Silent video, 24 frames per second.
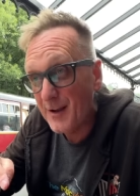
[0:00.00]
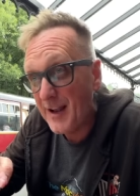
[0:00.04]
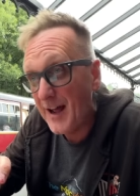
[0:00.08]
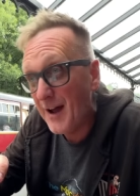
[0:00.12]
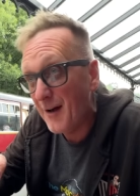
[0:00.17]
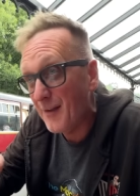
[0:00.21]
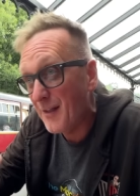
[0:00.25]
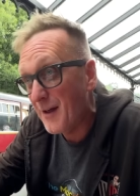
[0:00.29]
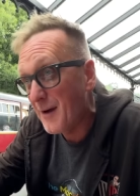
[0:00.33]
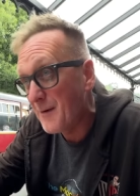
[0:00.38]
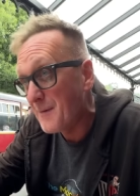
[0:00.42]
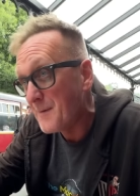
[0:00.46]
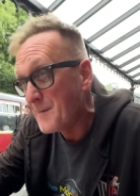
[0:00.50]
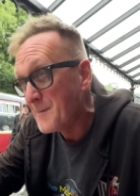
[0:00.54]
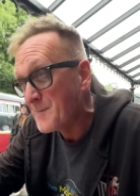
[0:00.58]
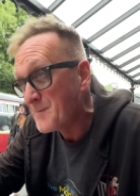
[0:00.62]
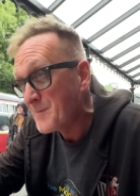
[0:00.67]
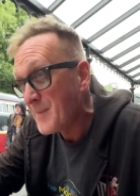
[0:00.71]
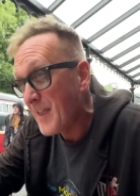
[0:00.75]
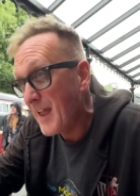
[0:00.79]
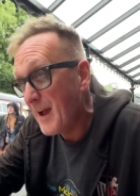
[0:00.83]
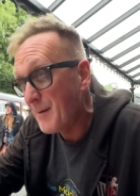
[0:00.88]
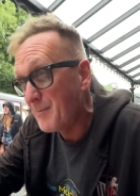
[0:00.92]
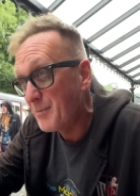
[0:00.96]
now though,
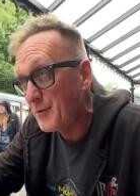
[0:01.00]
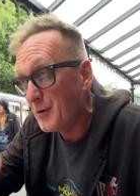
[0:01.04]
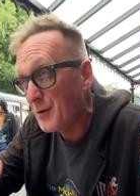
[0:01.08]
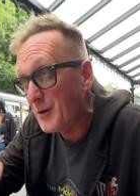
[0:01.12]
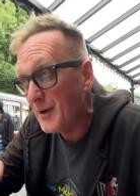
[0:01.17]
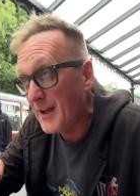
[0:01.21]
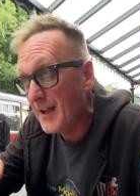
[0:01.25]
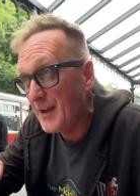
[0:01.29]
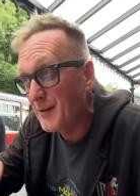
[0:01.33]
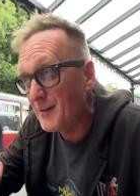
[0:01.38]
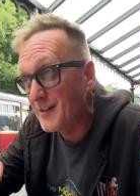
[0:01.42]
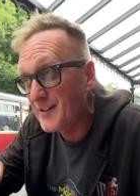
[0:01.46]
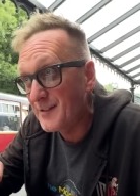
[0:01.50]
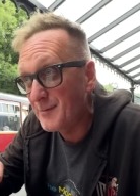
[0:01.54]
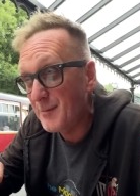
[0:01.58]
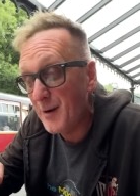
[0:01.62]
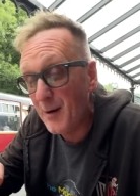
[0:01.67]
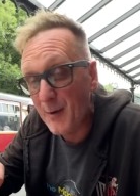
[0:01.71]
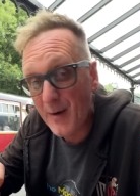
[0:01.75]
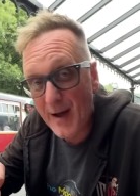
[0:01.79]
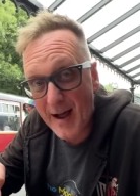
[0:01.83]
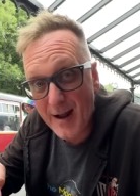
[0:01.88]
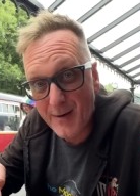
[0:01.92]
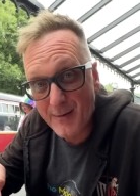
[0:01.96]
I brought her here as
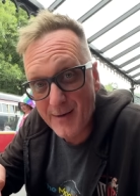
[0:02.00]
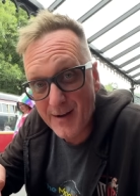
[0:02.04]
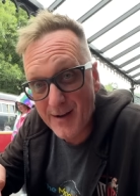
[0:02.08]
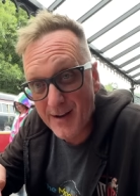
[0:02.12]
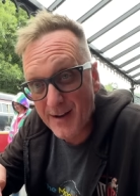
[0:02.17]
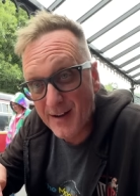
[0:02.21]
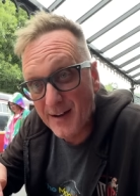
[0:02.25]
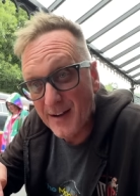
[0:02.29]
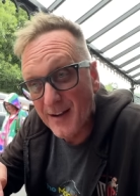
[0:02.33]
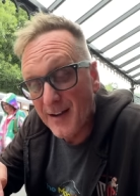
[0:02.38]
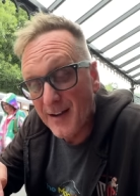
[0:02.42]
well, Harriet.